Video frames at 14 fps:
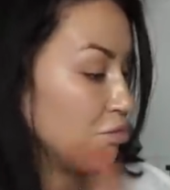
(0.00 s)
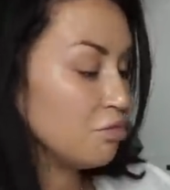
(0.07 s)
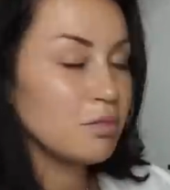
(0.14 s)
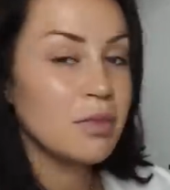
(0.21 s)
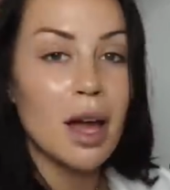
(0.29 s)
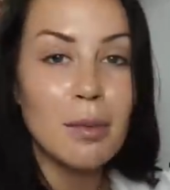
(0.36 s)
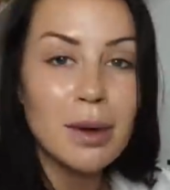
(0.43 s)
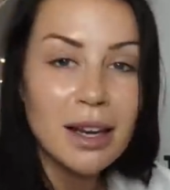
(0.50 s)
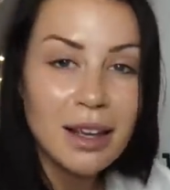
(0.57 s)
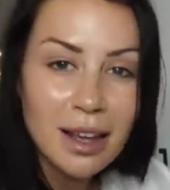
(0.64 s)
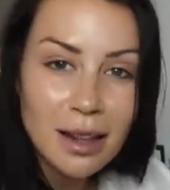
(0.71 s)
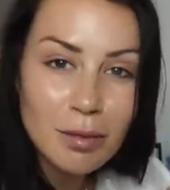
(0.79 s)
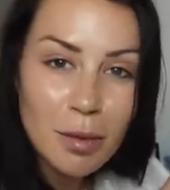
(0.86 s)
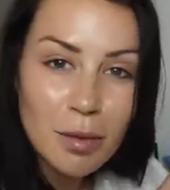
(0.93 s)
I'm going to
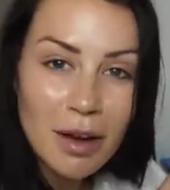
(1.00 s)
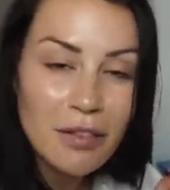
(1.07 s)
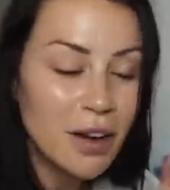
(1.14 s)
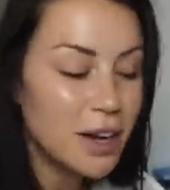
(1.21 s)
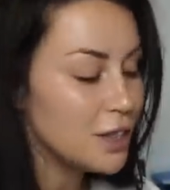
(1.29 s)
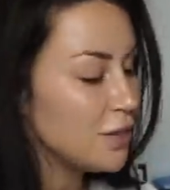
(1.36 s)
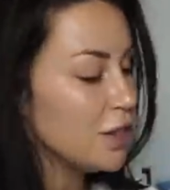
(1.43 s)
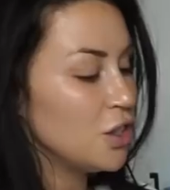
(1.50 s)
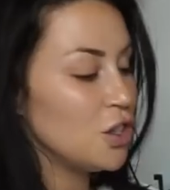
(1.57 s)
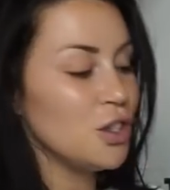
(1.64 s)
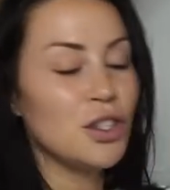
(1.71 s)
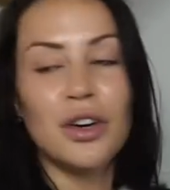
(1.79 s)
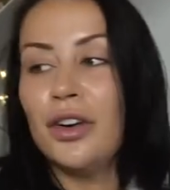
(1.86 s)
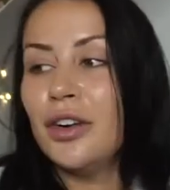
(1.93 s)
get them on my face for this
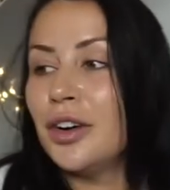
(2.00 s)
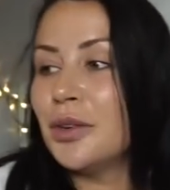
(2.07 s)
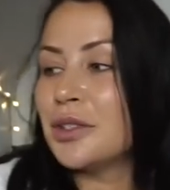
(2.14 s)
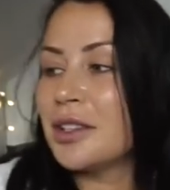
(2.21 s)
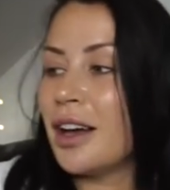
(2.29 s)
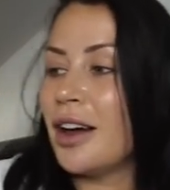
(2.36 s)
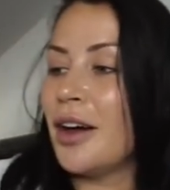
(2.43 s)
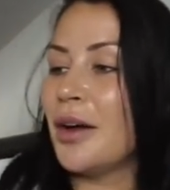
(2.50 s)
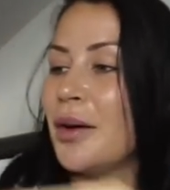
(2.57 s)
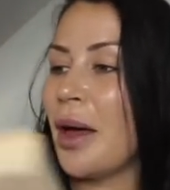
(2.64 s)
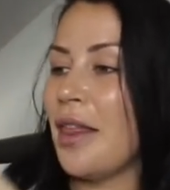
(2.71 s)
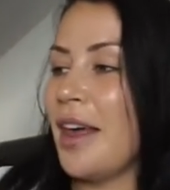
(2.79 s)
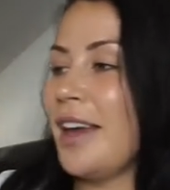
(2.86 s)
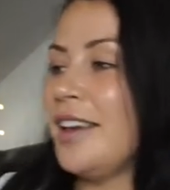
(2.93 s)
tutorial,
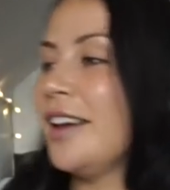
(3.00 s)
so there